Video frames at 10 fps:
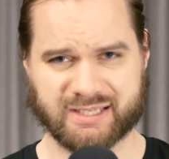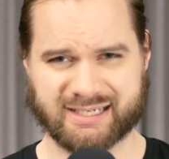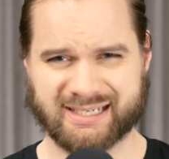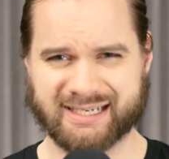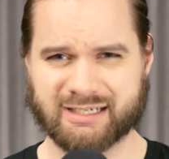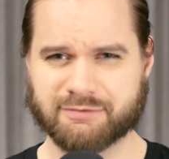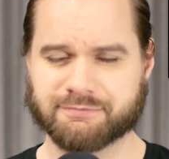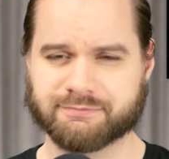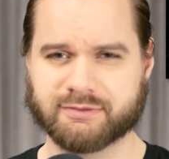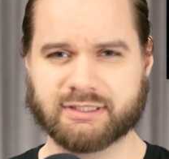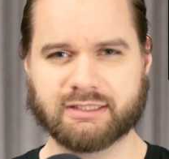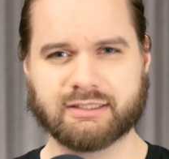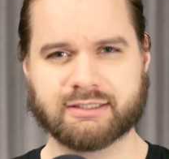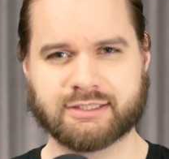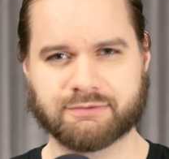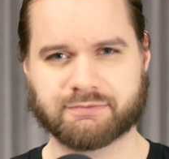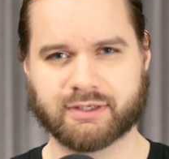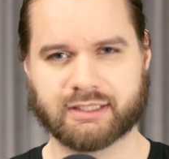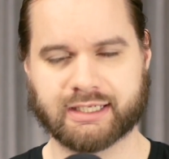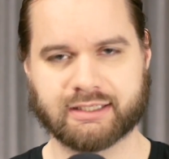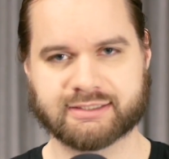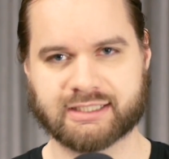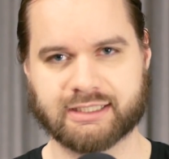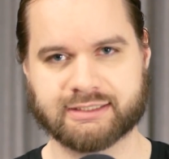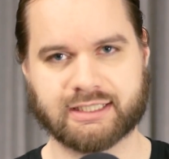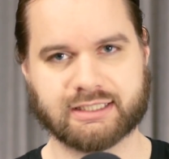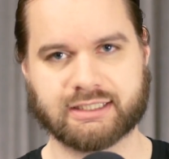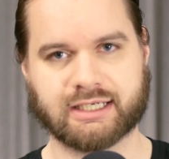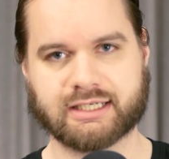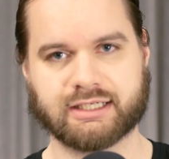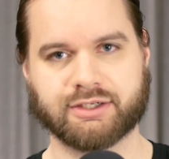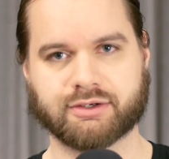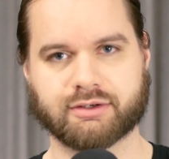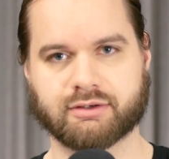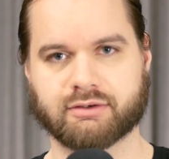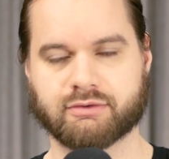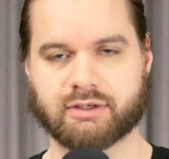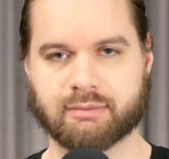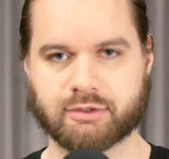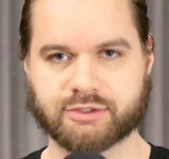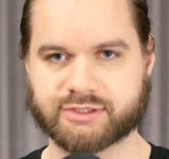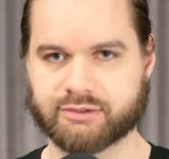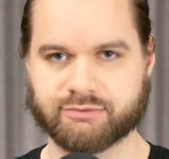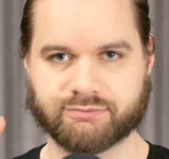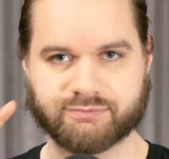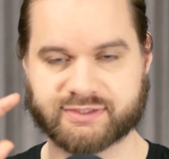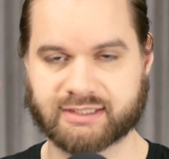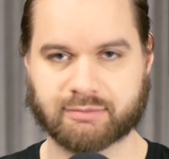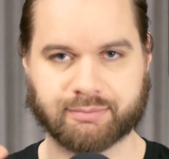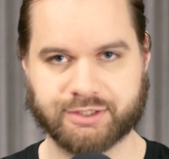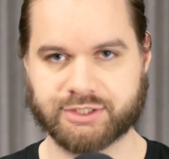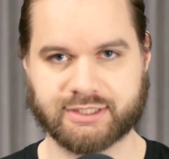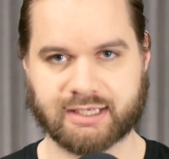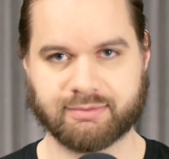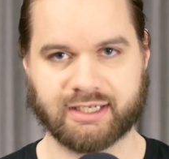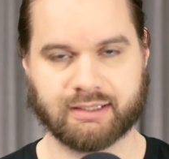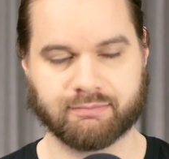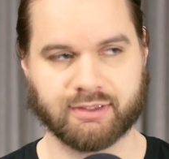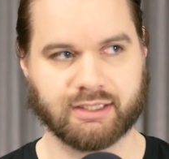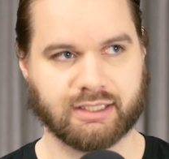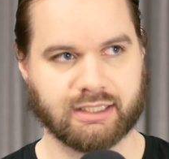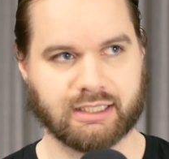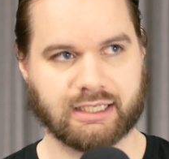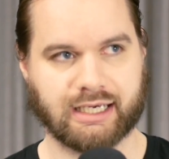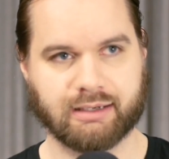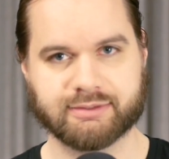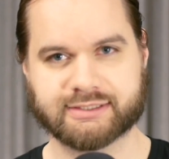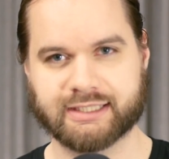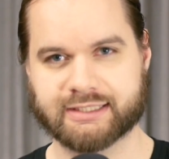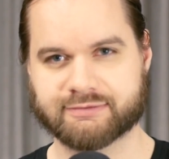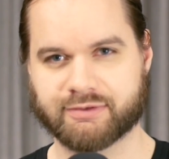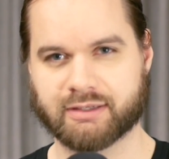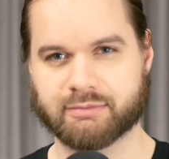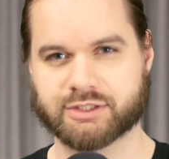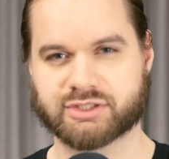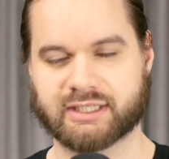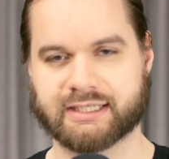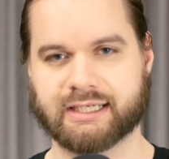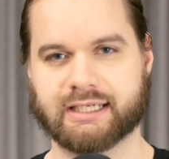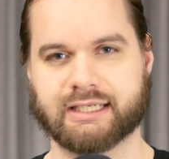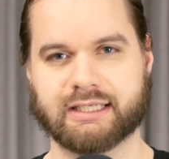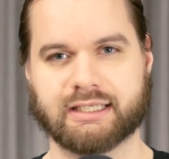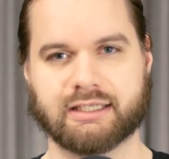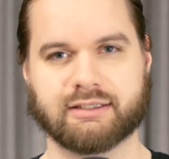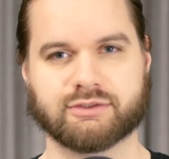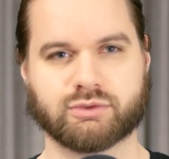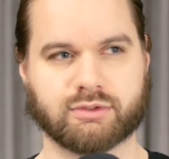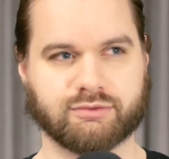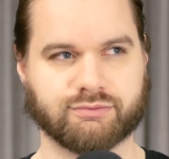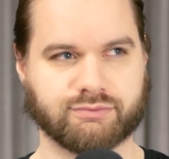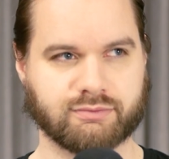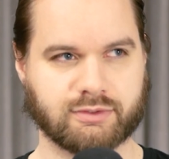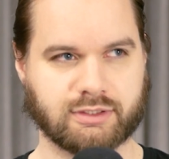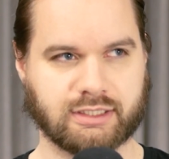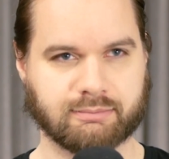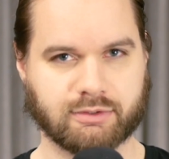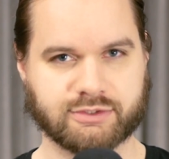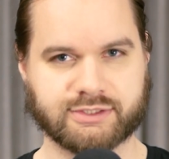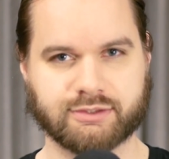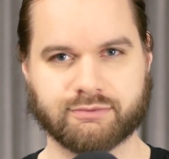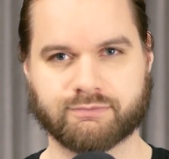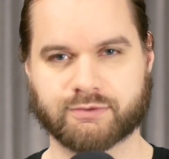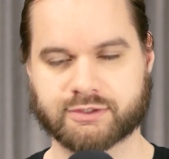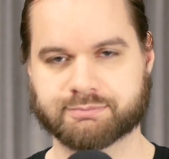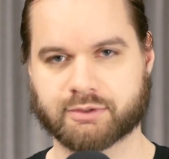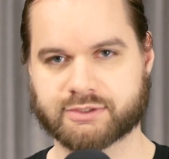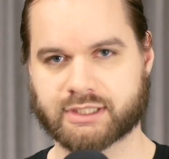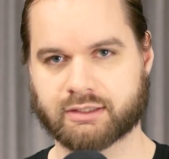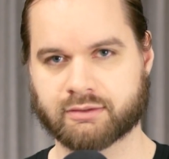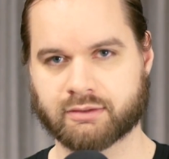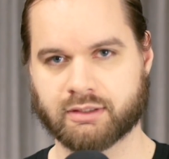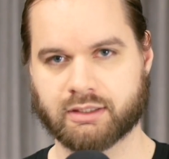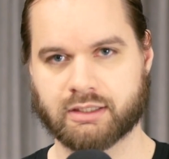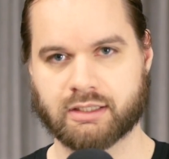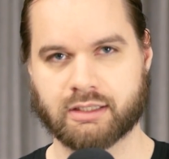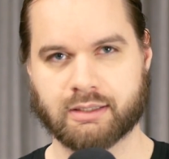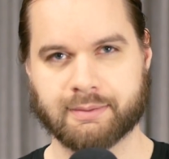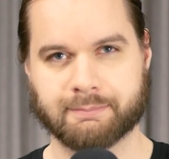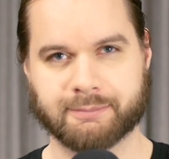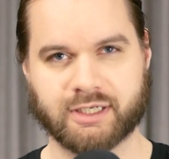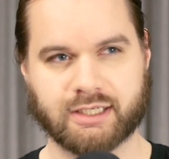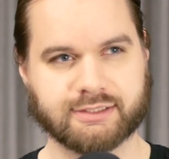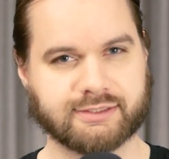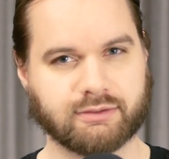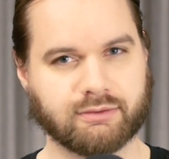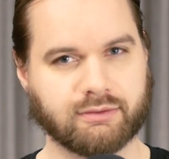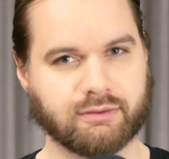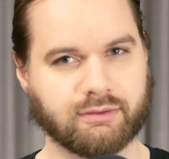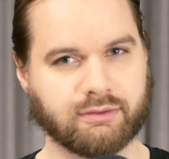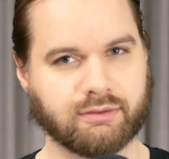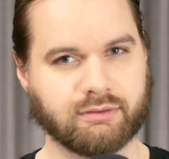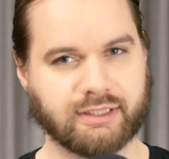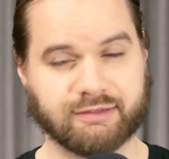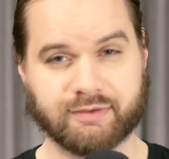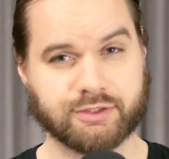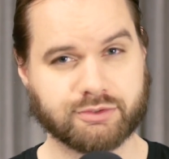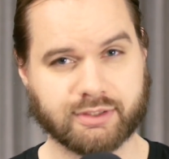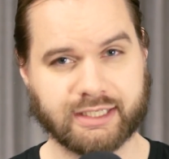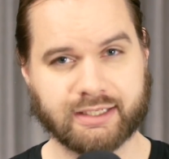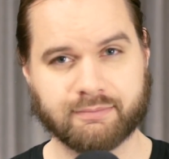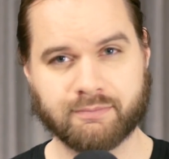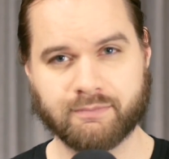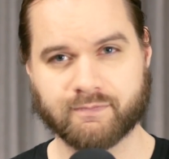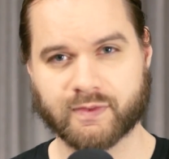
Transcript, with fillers: Kind of different, like it's not your immersive sim RPG type game. I would say it's very much like a sort of immersive first-person puzzle adventure game